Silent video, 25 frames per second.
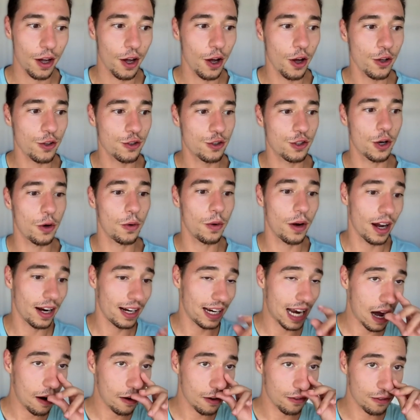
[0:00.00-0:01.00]
So
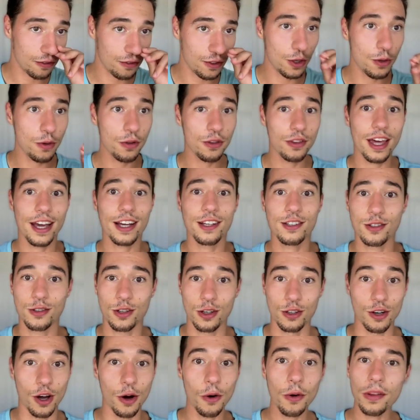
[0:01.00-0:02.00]
now a few things to
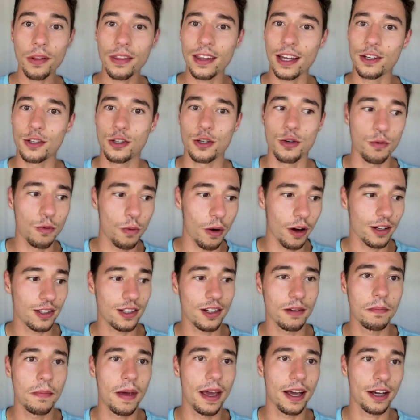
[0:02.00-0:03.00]
note that you want
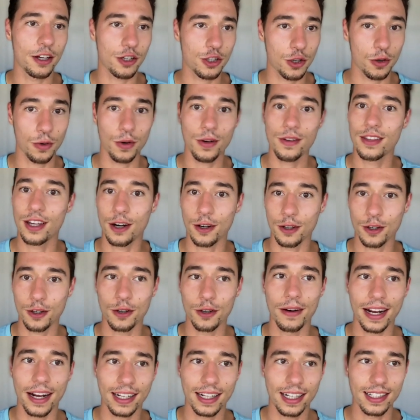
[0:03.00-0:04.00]
to make sure that are
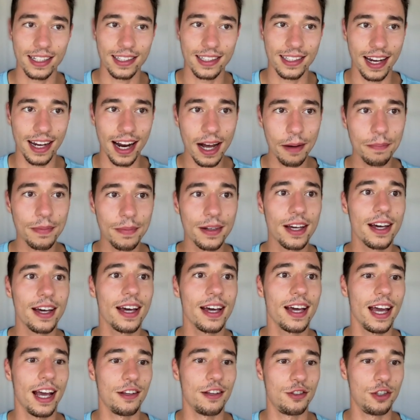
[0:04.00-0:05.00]
correctly set up
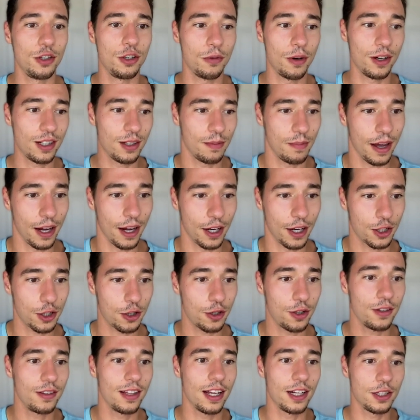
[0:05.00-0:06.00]
is you want to make
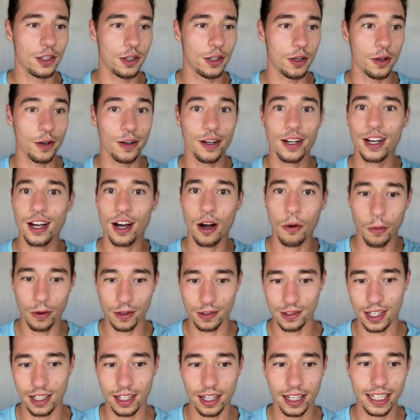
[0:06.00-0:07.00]
sure that your
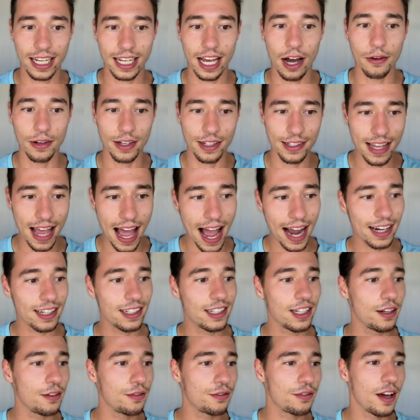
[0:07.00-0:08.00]
OneSignal account is
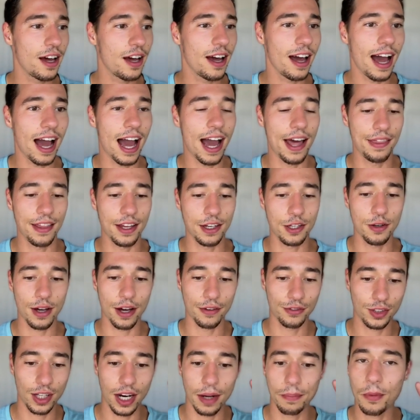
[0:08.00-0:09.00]
active and that you have
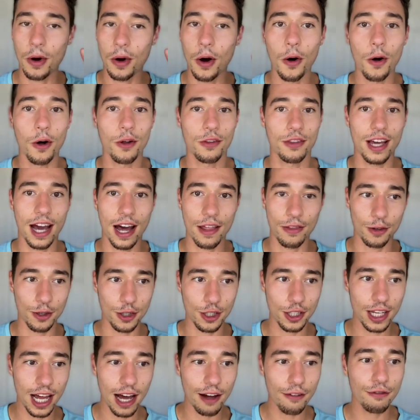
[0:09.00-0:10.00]
set up all the other
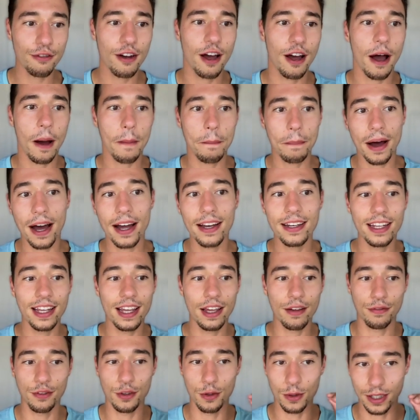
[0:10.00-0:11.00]
stuff. But
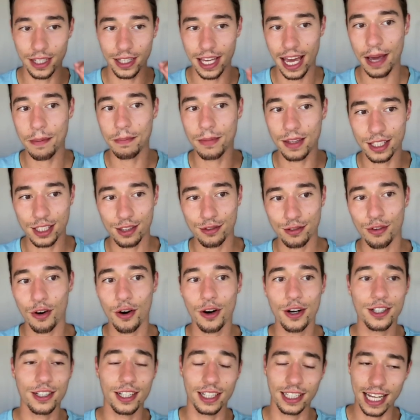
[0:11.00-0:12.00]
if you came this
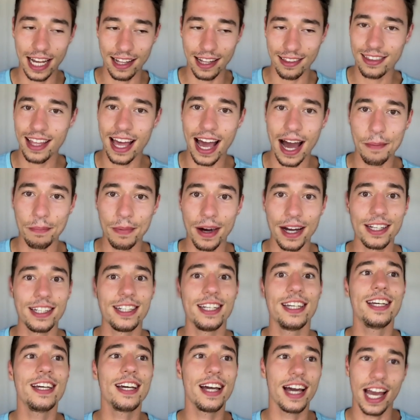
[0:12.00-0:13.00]
far to get the app
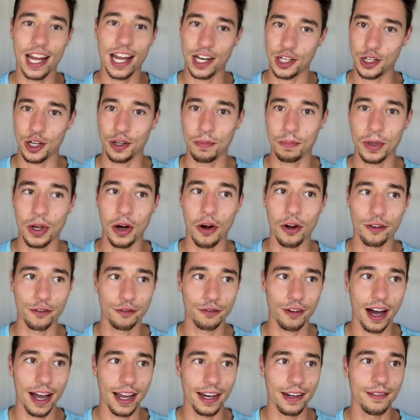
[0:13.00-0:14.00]
ID, it should be all
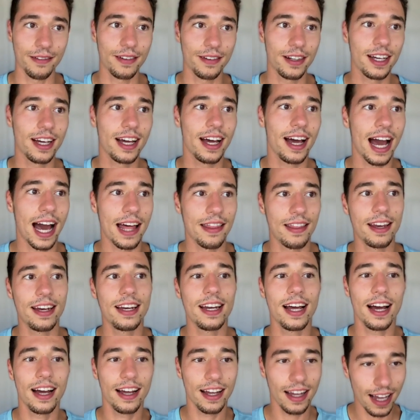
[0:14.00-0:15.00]
fine. And then
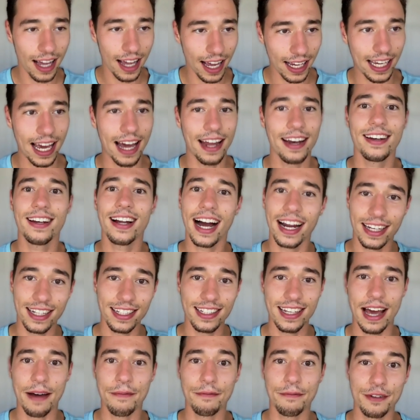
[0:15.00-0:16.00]
again, I need
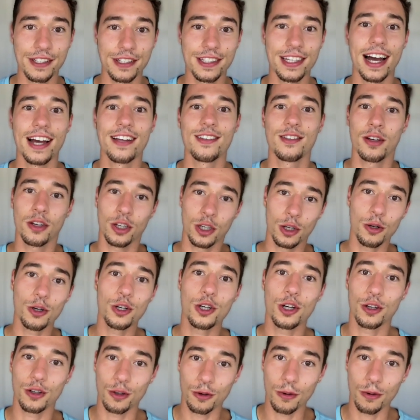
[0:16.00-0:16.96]
to emphasize you should